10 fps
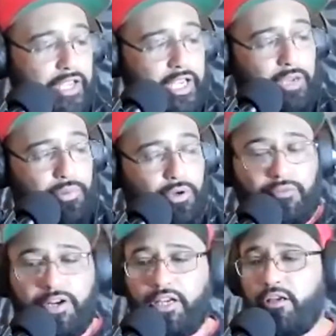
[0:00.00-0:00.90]
the Puerto
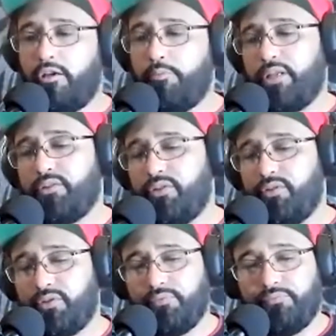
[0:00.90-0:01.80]
Rican
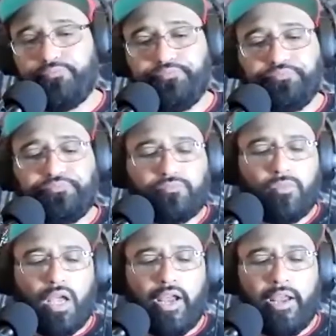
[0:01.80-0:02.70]
cubensis.
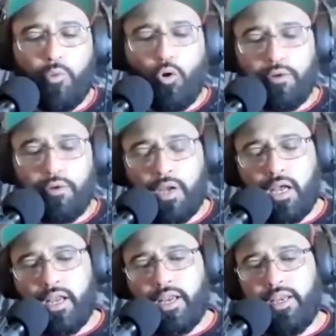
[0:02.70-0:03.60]
I am on
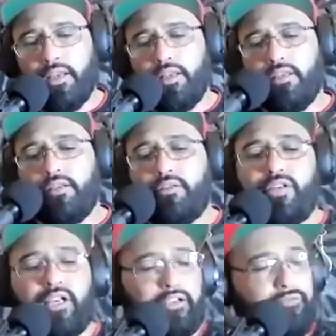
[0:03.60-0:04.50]
my
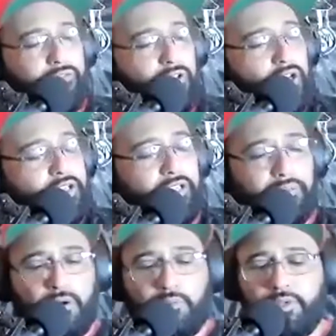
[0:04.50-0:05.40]
second flush at the
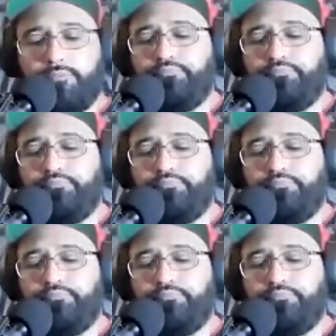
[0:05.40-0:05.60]
moment.